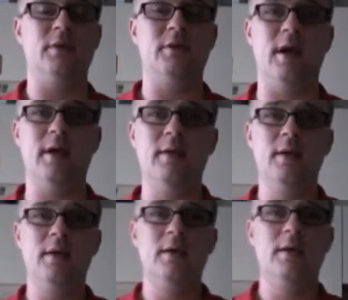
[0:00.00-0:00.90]
Okay?
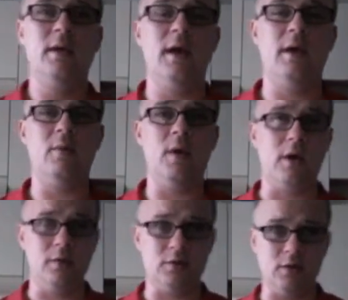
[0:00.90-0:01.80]
Now, what
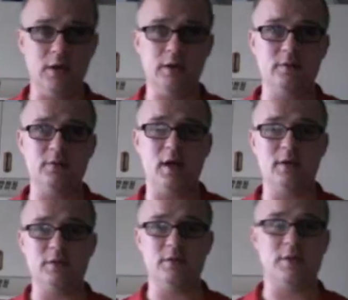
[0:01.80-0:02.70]
goes on in those
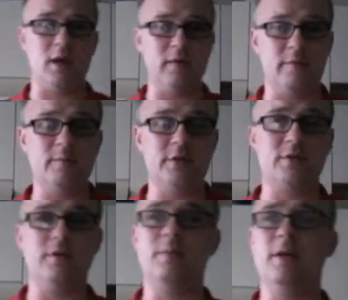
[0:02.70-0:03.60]
lodges is kind of a
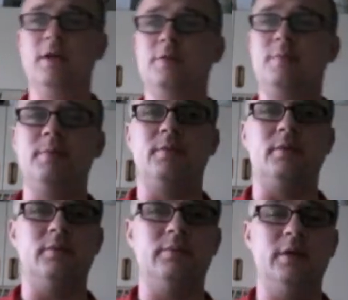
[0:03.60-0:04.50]
mystery because
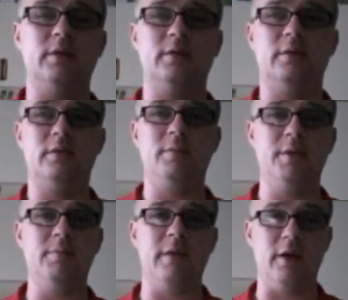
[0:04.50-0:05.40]
people, the
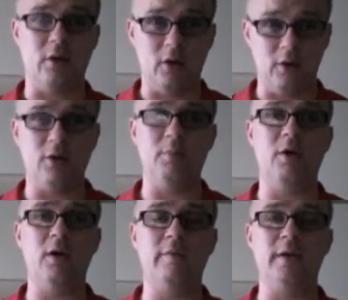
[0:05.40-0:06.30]
people that are a
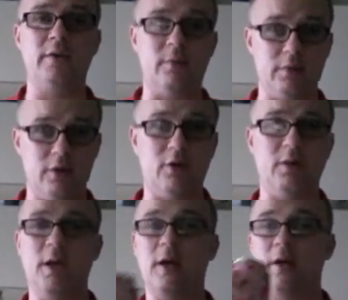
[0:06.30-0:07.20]
part of it don't talk
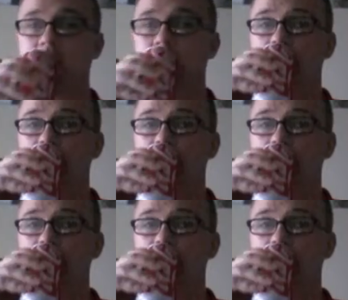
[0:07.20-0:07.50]
about it.